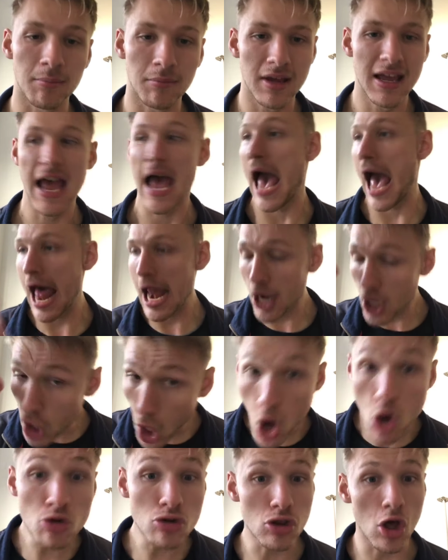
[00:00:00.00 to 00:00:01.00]
And loads
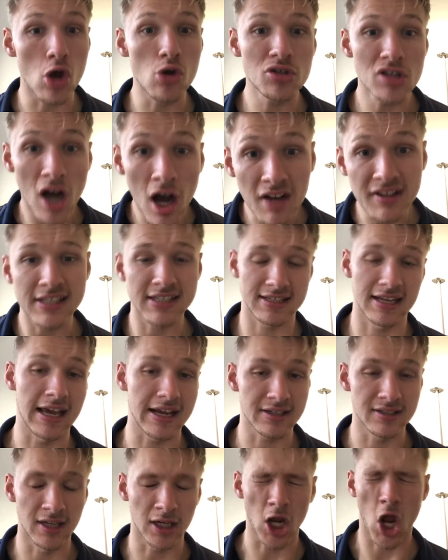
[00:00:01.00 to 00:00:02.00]
of those are dyslexic.
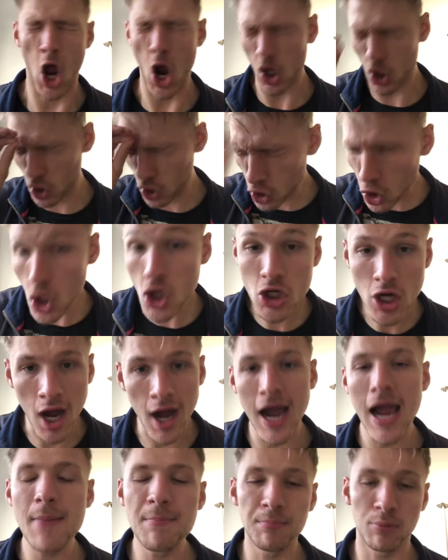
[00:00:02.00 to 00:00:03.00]
A good high
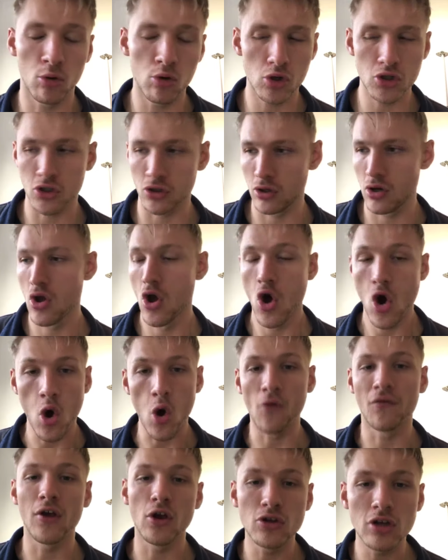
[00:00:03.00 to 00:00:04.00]
portion of
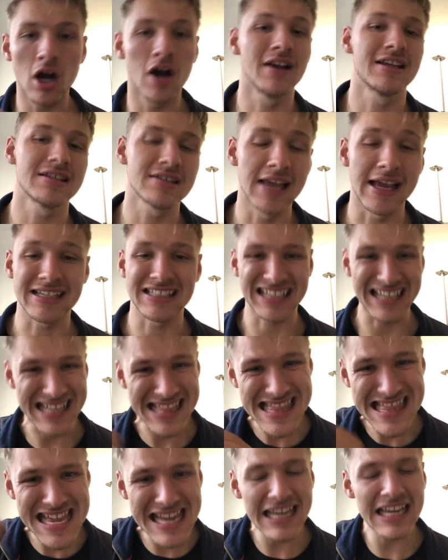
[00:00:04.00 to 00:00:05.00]
those are dyslexic and
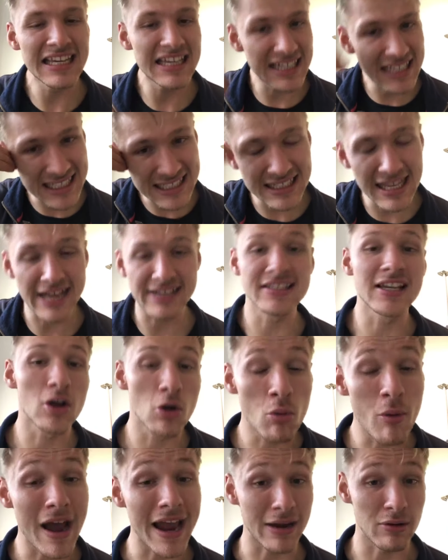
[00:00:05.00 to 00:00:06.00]
think in a dyslexic
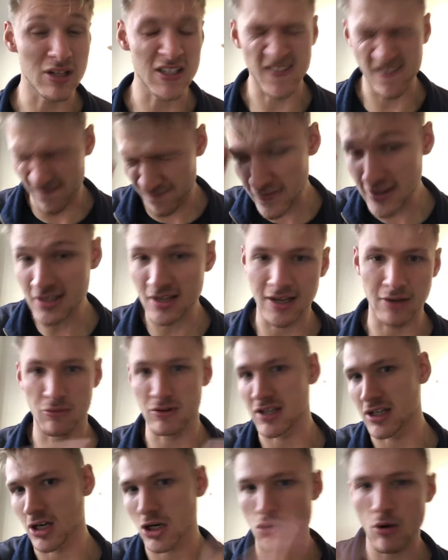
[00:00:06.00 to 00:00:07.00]
way, which is visually, which is
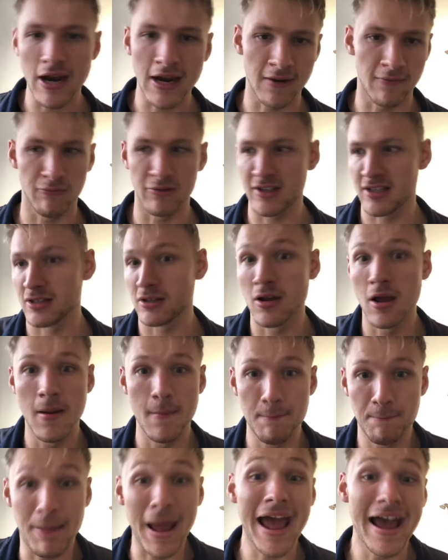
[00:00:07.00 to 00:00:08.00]
creative, which is
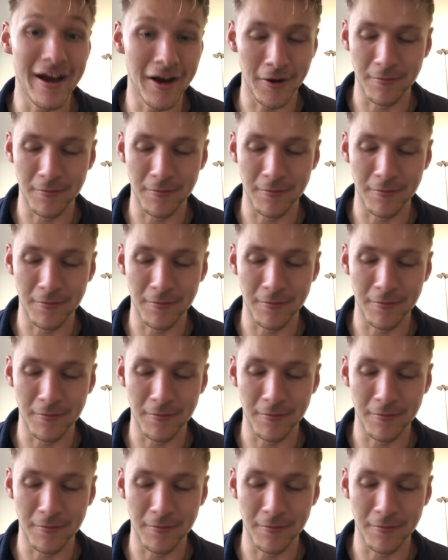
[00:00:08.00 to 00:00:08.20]
better.